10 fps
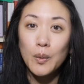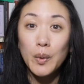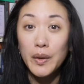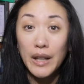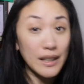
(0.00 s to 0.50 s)

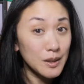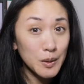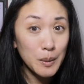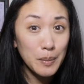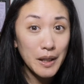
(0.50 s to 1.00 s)
With that
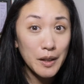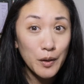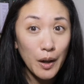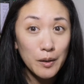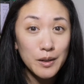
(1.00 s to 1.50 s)
sort of
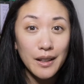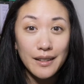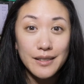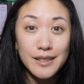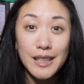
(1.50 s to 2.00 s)
playground,
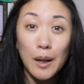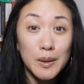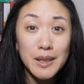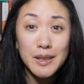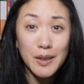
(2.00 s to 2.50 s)

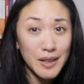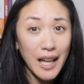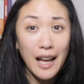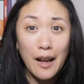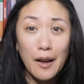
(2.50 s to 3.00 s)
doubt is going
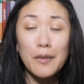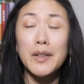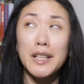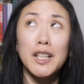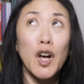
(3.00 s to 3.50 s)
to have
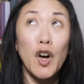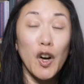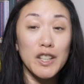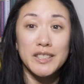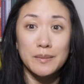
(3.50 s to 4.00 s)
an
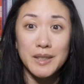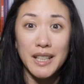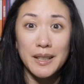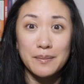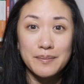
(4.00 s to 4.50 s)
awesome
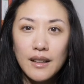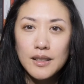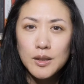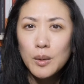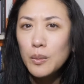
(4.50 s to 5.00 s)
time.
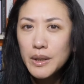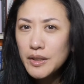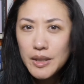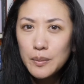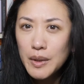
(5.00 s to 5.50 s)
So what
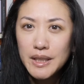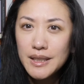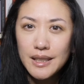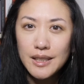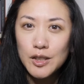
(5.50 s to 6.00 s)
are some
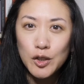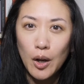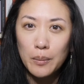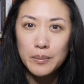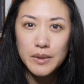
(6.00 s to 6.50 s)
ways to
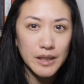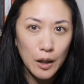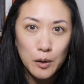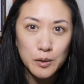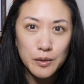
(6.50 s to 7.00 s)
stop
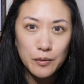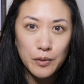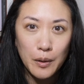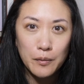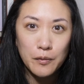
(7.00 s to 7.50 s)
doubt
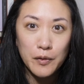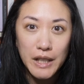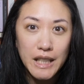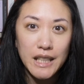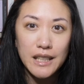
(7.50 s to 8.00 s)
from
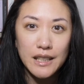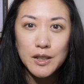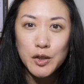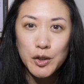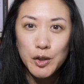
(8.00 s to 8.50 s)
feeding
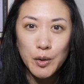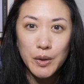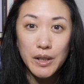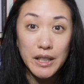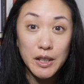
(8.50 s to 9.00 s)
into
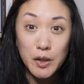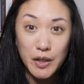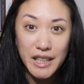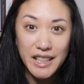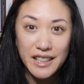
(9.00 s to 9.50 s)
your inner
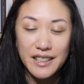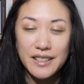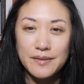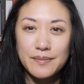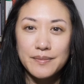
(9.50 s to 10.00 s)
critic?
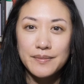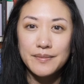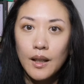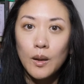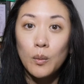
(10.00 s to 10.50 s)

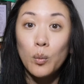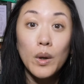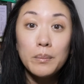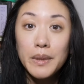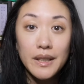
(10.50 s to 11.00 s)

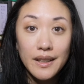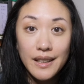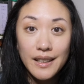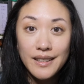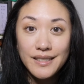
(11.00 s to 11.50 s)
One big
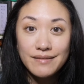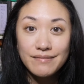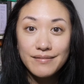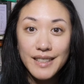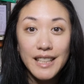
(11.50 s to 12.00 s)
thing
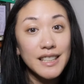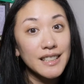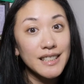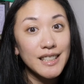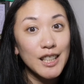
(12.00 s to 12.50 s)

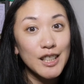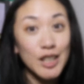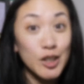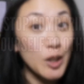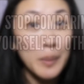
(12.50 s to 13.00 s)
is
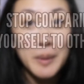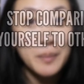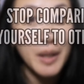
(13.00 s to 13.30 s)
to stop